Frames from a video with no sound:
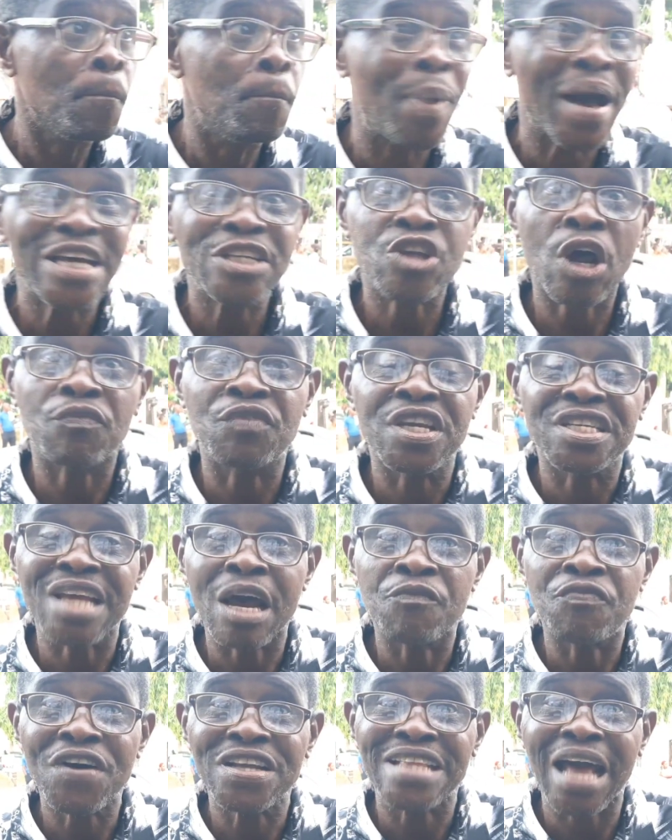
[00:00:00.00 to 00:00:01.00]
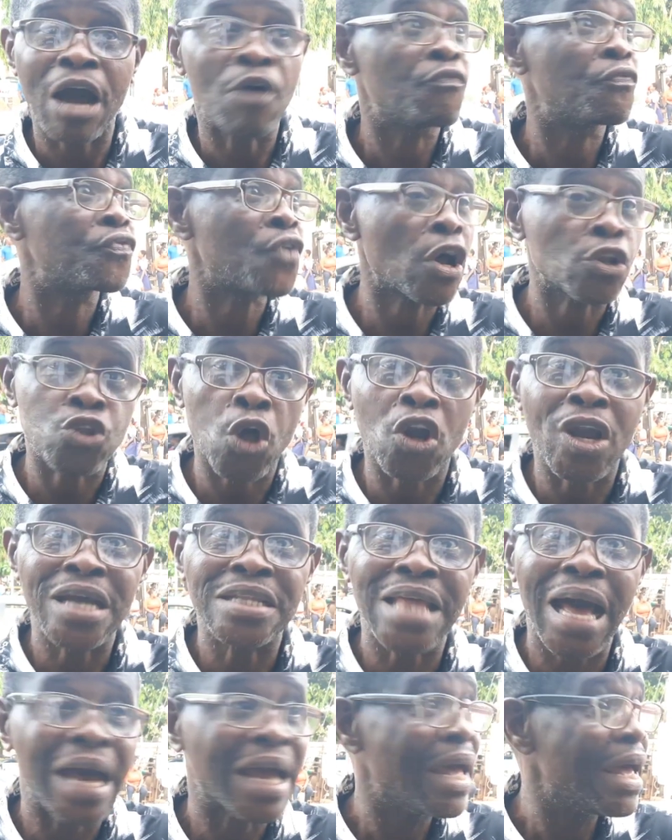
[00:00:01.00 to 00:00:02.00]
Birds of the same feather flock
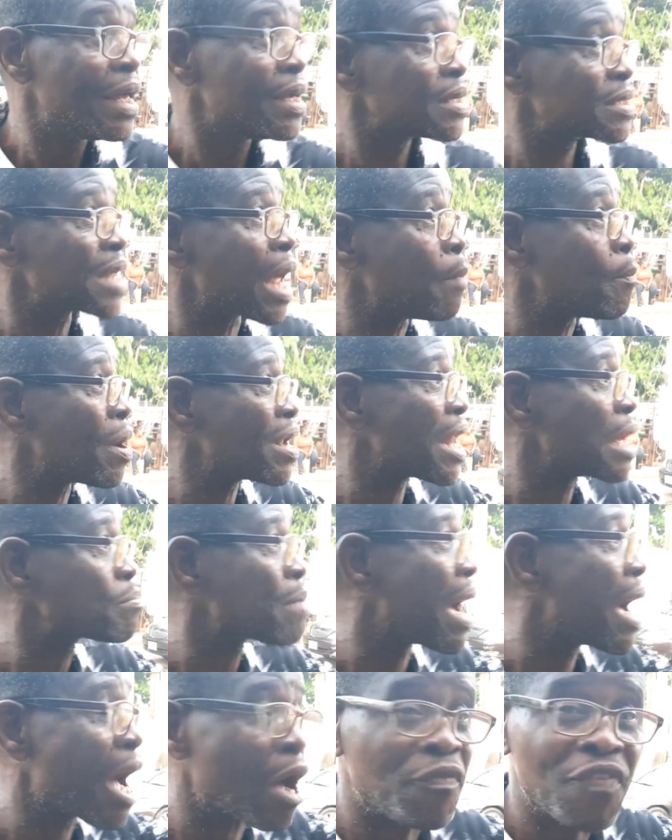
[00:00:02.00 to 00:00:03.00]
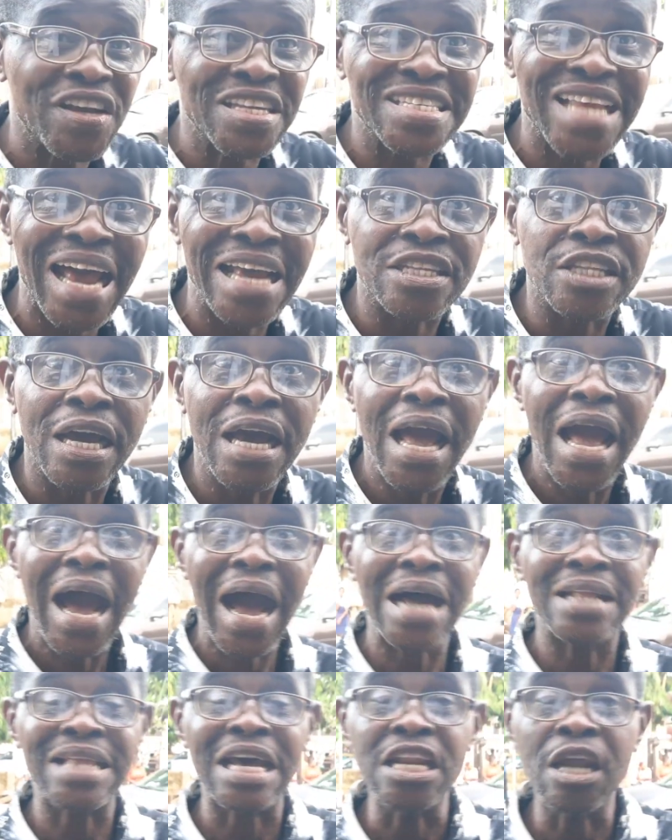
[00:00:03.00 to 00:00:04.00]
together. Someone Ekpa have a sight.
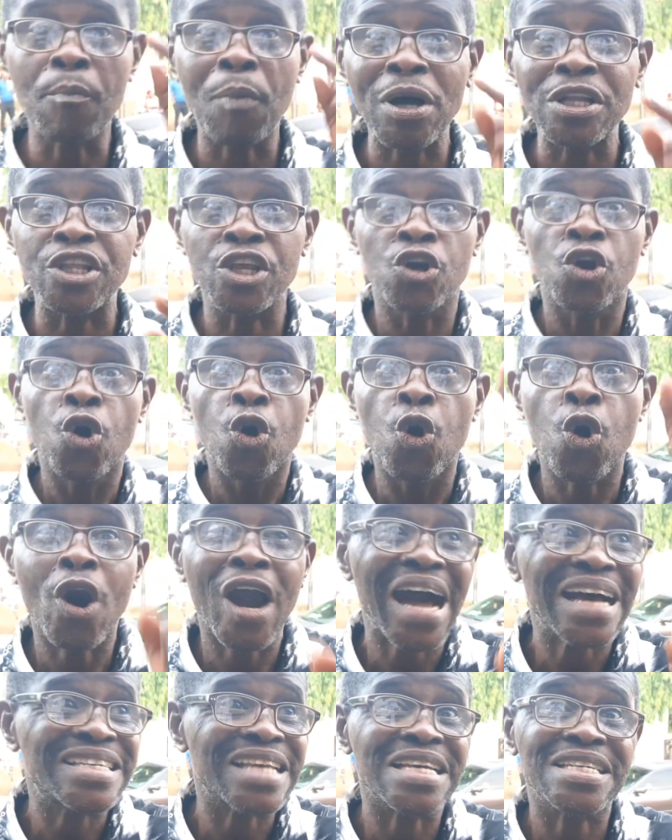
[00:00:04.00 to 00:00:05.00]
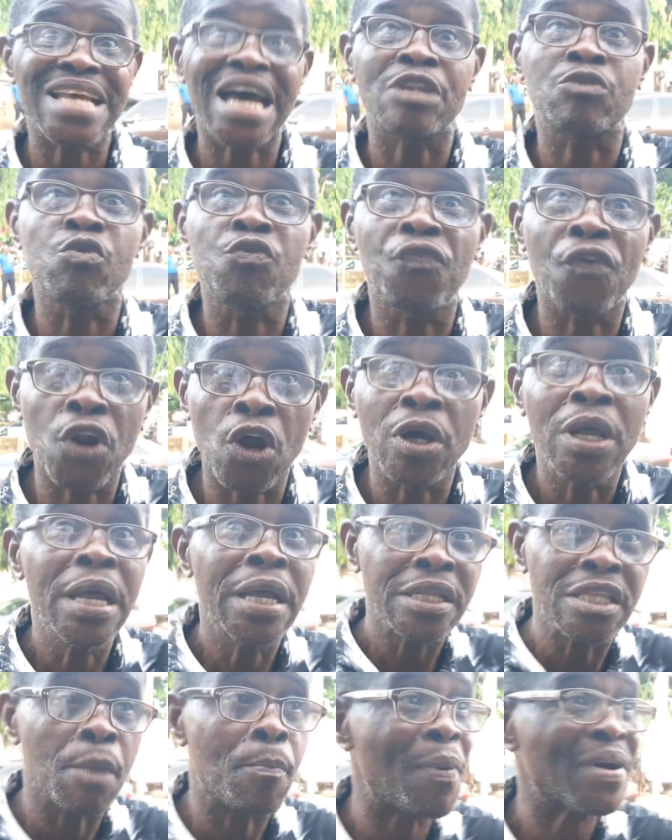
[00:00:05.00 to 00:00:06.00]
And anybody who has a sight will follow
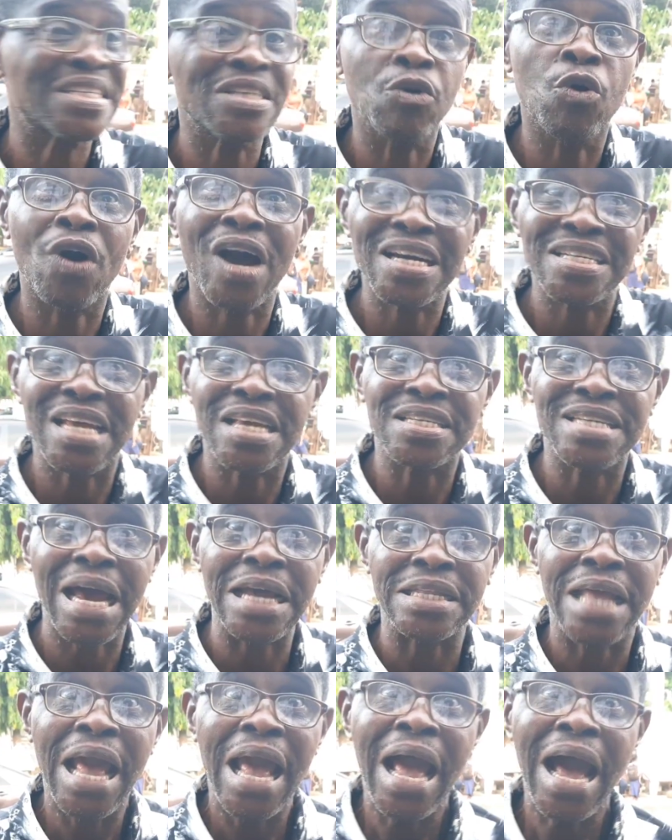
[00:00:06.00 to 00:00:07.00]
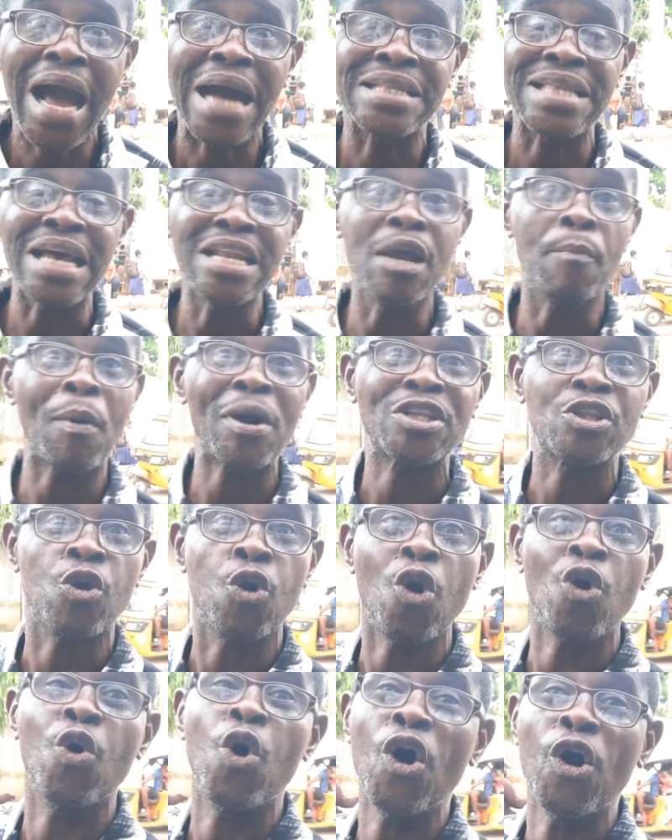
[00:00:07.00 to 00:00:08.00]
the person who has a sight. And
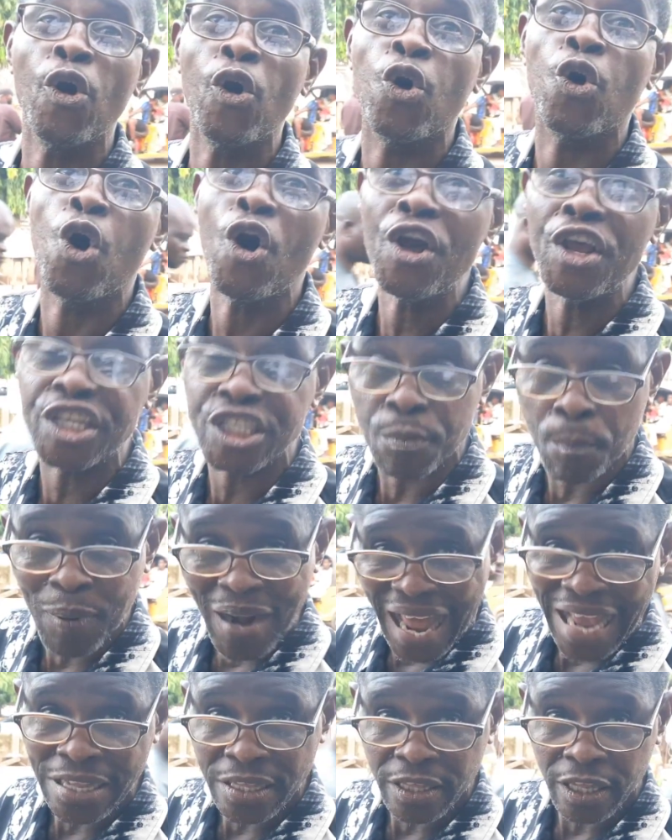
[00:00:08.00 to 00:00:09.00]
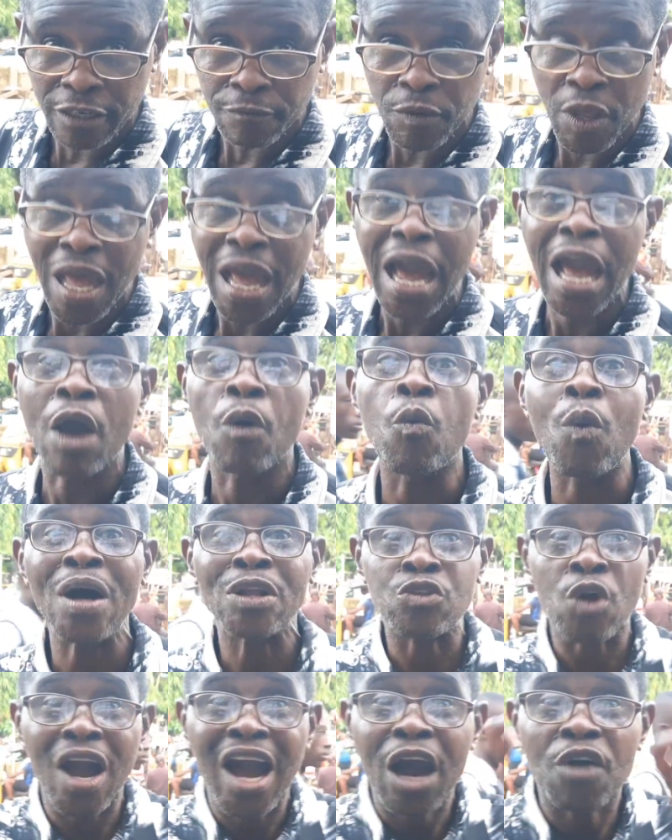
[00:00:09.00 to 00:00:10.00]
anybody who is blind and
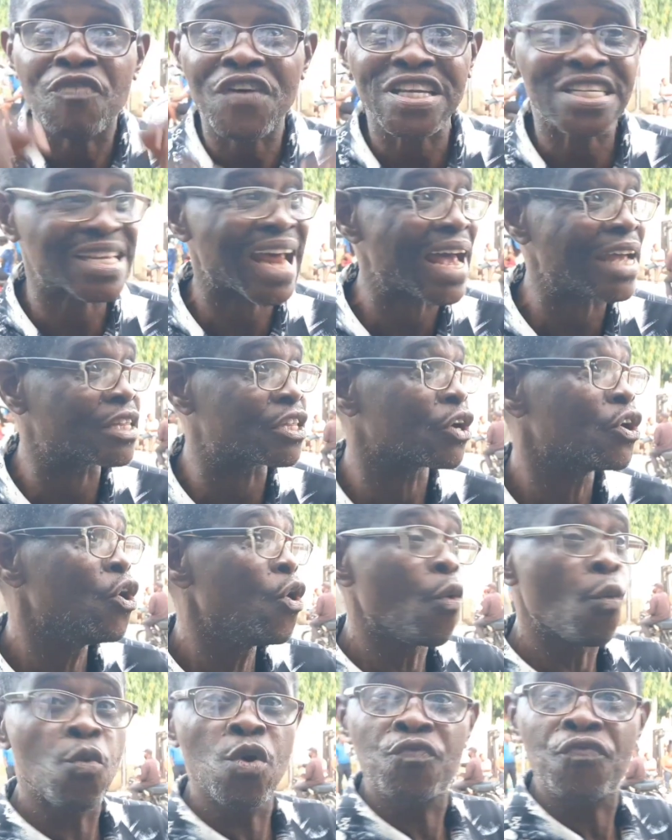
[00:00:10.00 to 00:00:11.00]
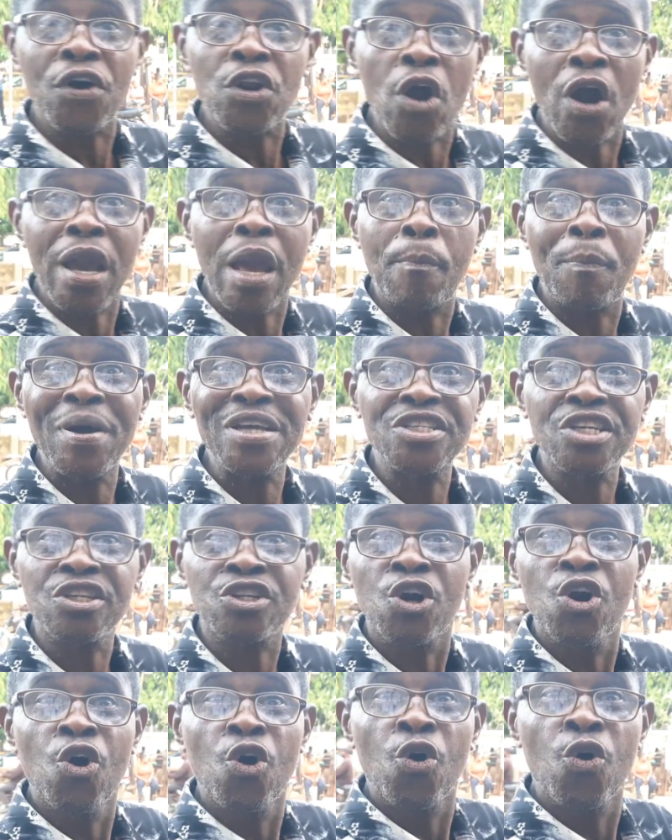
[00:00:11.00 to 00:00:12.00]
want to have a sight will follow a
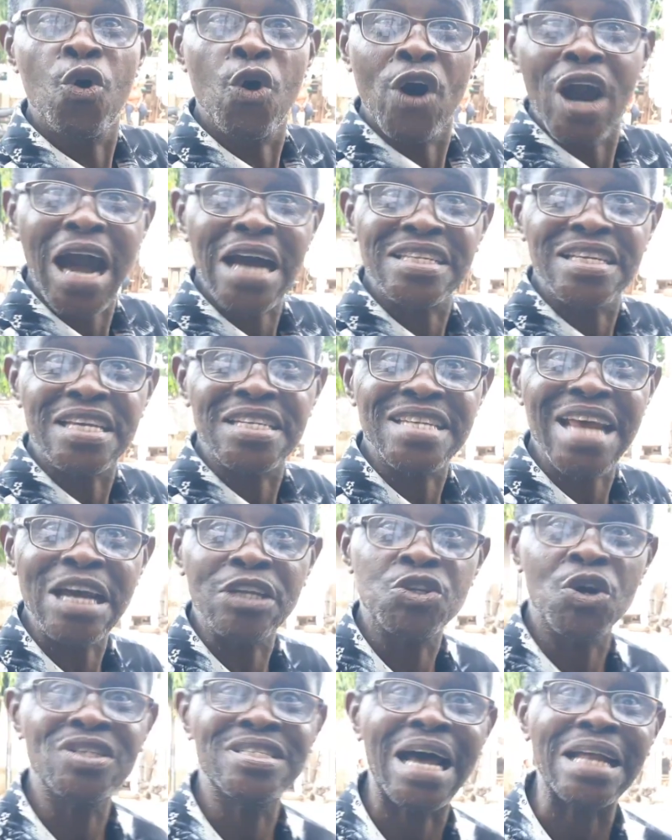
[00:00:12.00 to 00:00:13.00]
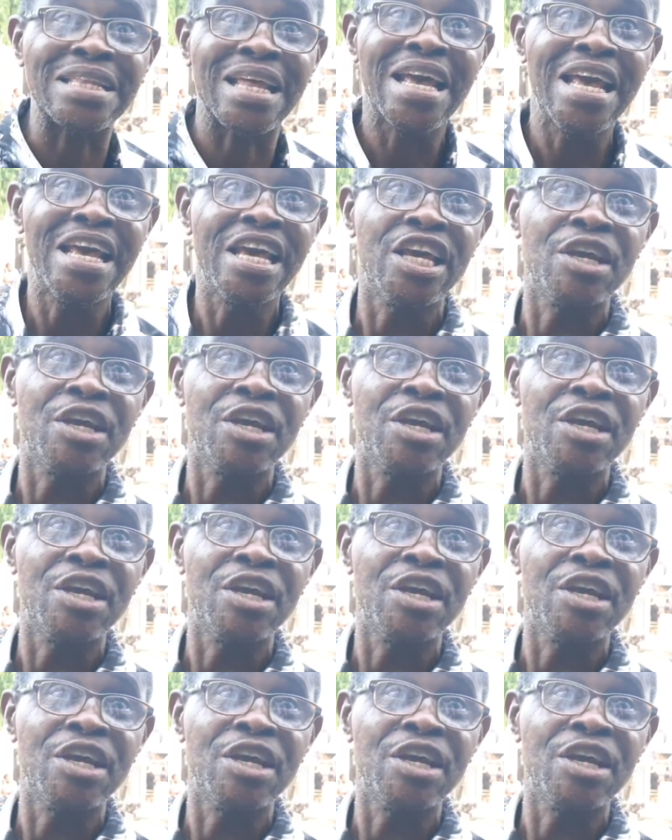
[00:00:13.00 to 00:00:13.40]
person who has a sight so that